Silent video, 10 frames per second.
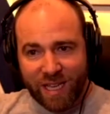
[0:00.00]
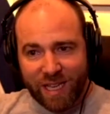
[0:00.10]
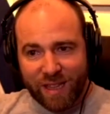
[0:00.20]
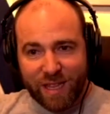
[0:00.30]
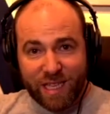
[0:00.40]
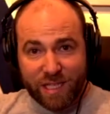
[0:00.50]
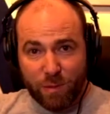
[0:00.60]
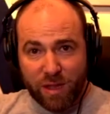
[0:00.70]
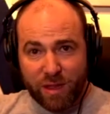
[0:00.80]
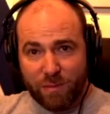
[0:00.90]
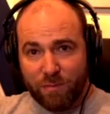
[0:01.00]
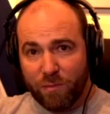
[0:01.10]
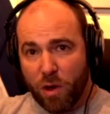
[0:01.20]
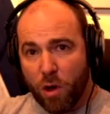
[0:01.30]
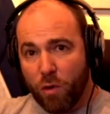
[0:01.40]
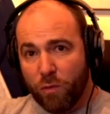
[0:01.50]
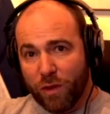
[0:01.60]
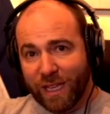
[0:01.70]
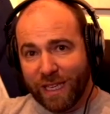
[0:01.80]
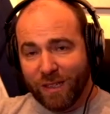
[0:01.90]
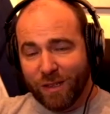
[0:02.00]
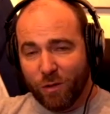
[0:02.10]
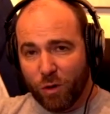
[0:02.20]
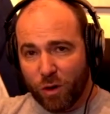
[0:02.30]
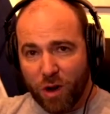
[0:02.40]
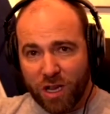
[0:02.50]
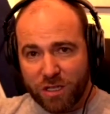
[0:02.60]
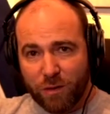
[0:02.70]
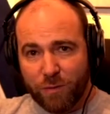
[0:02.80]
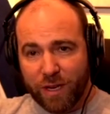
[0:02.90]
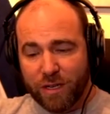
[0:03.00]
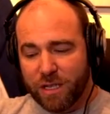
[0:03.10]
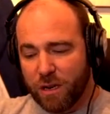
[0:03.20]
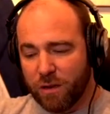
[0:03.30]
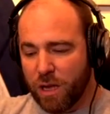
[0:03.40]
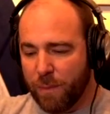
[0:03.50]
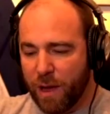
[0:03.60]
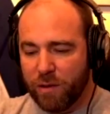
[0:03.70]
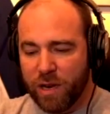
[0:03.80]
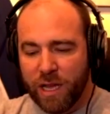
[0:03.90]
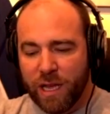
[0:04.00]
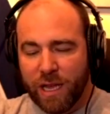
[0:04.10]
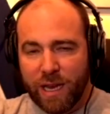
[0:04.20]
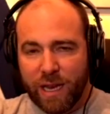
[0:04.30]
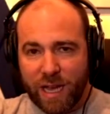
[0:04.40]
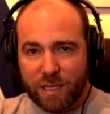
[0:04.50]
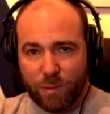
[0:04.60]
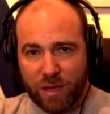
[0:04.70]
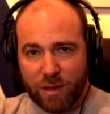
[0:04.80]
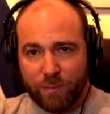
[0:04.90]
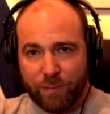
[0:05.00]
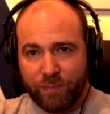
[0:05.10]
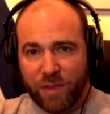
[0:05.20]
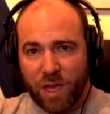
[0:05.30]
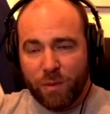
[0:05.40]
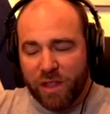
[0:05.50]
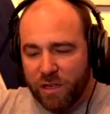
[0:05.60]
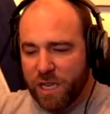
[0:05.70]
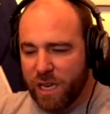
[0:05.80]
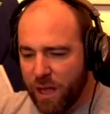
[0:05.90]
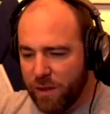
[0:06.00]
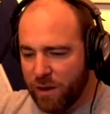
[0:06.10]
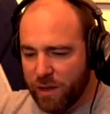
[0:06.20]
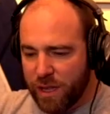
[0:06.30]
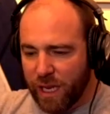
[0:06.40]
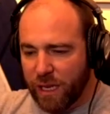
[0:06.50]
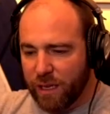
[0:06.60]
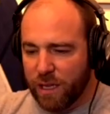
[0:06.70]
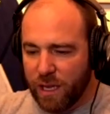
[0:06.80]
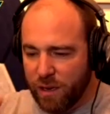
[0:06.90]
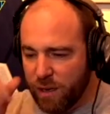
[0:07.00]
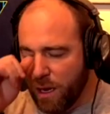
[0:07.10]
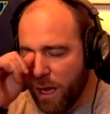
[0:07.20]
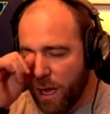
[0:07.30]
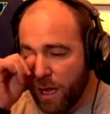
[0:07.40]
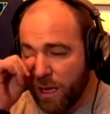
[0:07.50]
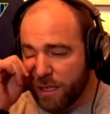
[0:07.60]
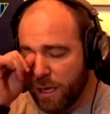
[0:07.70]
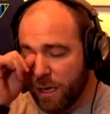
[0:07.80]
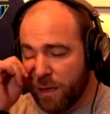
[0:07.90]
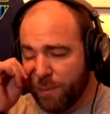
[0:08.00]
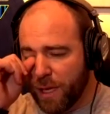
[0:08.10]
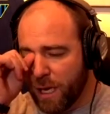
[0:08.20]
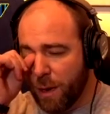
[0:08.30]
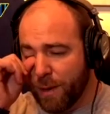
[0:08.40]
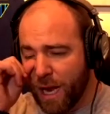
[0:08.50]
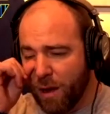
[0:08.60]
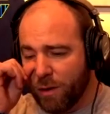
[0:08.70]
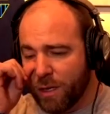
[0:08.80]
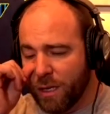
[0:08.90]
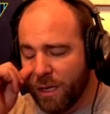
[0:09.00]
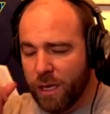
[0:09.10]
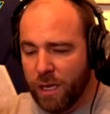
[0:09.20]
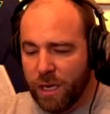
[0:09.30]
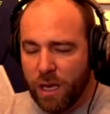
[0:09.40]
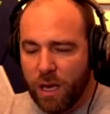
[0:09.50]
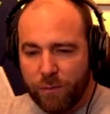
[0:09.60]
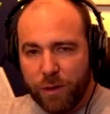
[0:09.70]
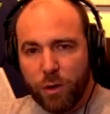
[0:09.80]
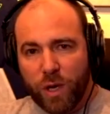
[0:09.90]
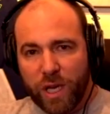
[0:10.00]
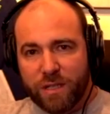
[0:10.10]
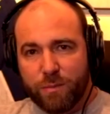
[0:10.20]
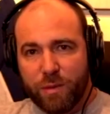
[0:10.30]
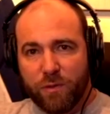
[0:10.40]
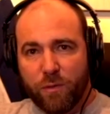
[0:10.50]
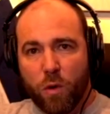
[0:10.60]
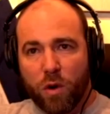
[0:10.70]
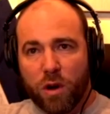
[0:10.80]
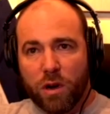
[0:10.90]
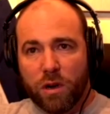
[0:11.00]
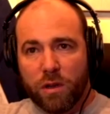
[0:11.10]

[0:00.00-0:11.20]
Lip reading: this month. Hopefully we're crossing our fingers that it'll come out next month. But there's another thing that is going to be coming out a few weeks before